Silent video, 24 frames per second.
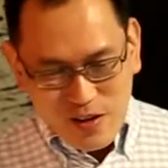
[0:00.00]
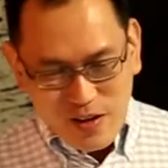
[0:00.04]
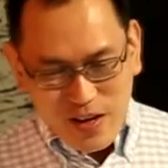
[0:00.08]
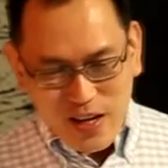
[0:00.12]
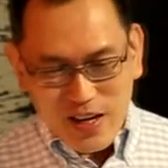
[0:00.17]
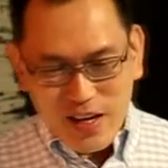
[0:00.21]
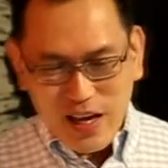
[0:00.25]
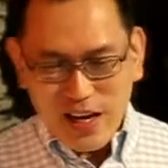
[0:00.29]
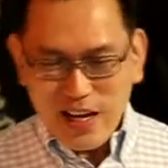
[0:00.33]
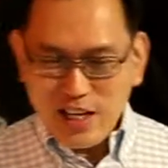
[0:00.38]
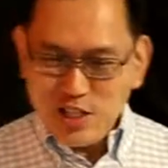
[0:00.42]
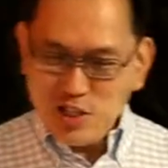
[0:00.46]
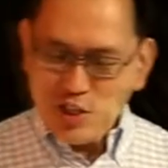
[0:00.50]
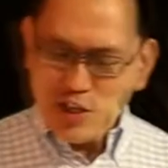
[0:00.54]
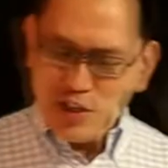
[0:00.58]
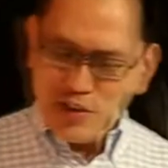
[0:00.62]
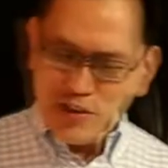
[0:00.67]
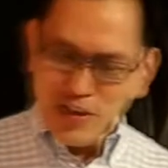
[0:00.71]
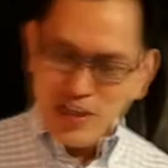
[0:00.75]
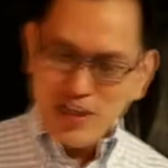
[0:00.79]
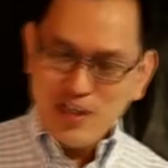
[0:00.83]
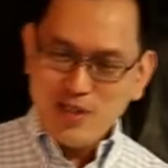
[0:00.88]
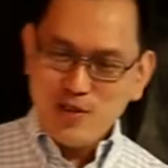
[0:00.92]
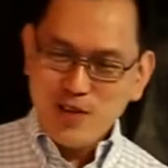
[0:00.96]
Okay, and then
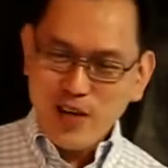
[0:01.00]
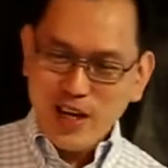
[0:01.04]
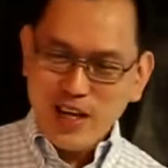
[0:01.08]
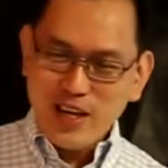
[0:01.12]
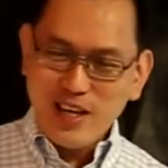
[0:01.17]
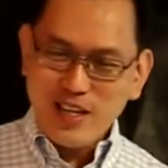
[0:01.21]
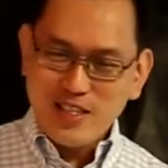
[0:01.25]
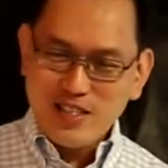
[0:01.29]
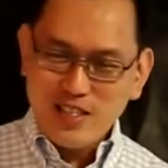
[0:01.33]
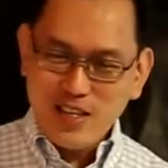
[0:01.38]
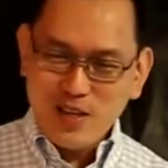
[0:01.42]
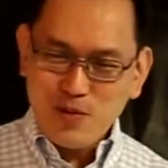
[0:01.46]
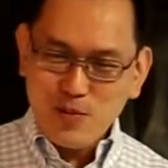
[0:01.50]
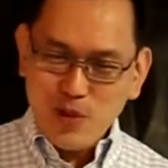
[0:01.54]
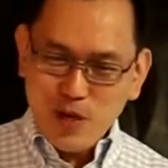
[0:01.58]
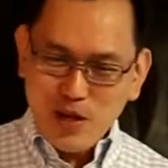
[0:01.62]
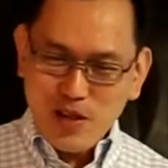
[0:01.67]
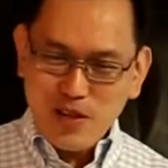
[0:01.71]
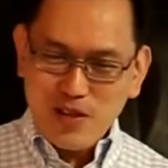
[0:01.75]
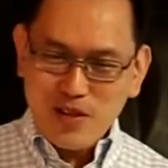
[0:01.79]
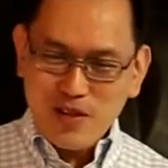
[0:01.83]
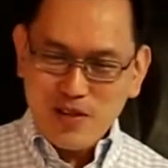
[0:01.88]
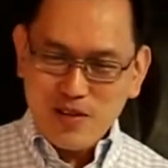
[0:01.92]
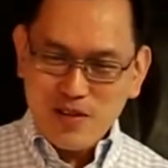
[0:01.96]
children look at it and say,
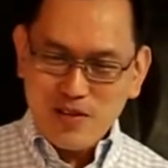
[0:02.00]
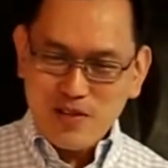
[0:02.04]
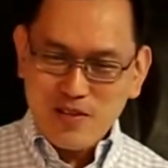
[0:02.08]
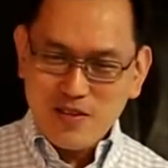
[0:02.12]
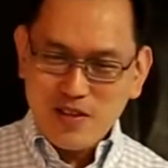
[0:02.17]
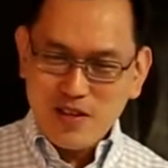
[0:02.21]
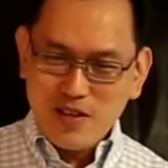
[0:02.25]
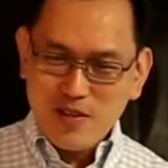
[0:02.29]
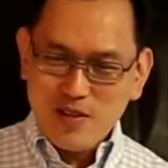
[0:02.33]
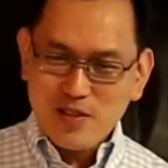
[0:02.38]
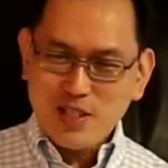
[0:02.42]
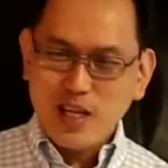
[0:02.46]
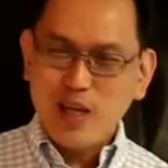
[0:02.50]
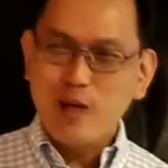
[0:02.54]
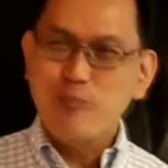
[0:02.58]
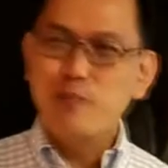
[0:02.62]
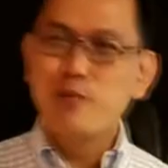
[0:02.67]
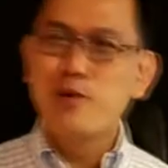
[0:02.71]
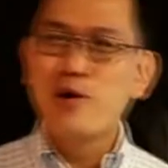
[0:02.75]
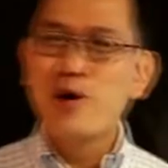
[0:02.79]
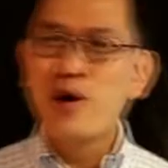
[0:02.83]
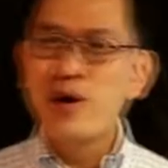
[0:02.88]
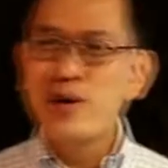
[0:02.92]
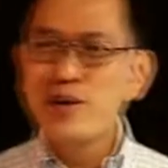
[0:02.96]
well, it looks like
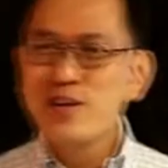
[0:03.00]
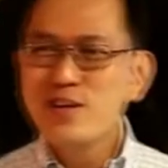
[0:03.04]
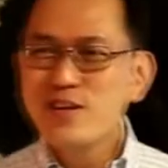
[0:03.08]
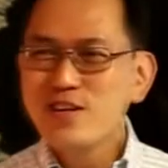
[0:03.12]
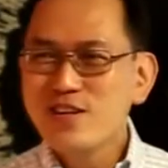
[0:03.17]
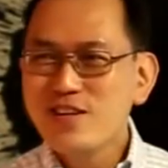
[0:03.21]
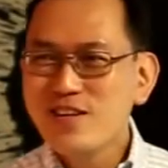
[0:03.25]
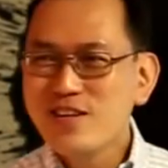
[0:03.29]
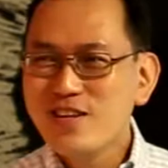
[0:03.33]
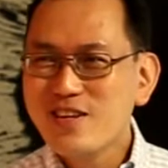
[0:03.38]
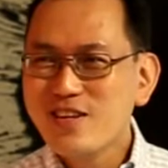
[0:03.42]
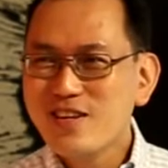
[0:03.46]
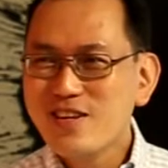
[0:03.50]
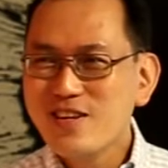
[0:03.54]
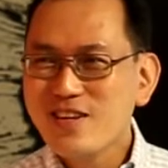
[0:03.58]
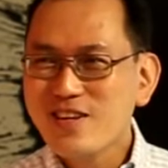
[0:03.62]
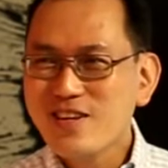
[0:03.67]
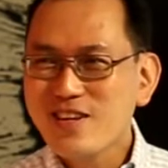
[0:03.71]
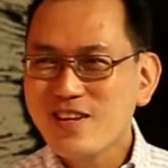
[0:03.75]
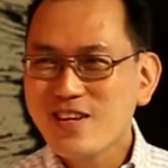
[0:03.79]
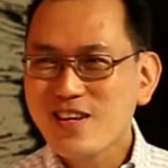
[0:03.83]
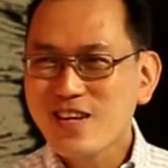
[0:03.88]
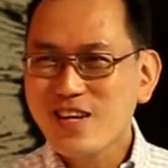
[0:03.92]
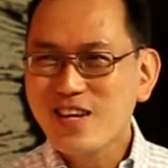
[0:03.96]
a prawn.
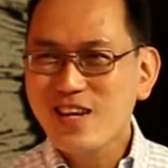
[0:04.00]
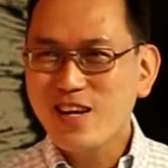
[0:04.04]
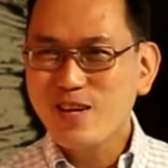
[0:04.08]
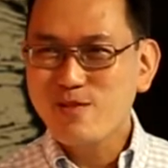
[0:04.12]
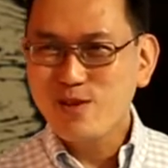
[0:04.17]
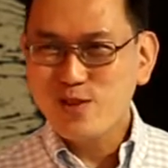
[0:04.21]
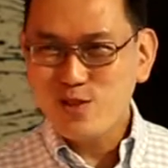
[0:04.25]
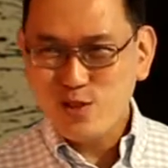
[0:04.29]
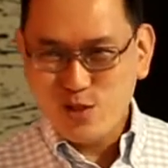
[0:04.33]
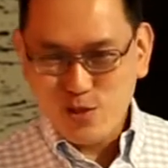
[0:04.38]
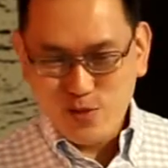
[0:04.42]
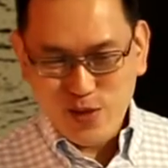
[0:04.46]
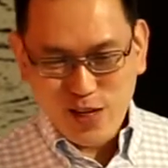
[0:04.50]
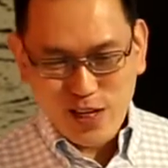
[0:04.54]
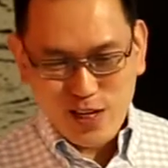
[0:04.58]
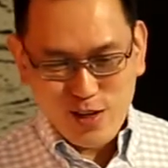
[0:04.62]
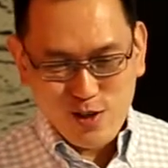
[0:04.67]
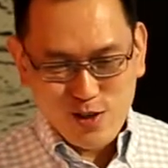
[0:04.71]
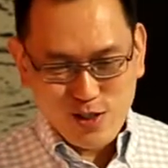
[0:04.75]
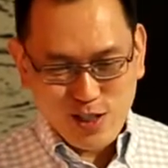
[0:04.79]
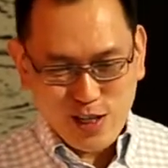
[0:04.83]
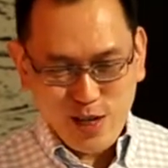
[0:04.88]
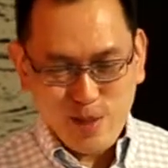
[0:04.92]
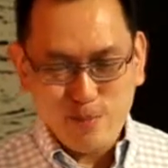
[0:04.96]
Okay, I'm not sure whether
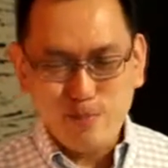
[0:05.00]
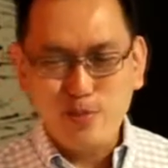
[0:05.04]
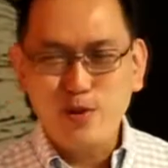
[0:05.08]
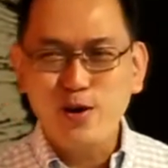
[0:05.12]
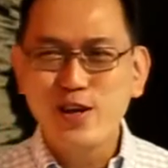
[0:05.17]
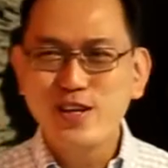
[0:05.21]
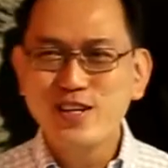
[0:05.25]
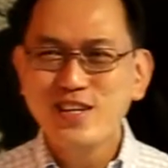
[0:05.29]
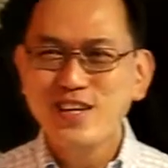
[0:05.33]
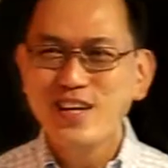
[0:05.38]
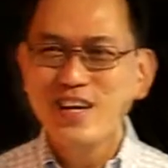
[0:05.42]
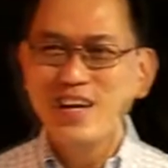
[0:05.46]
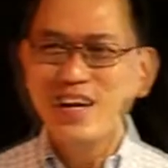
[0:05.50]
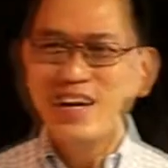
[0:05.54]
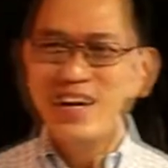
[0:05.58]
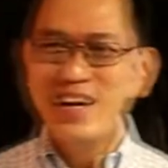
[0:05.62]
it looks like a prawn.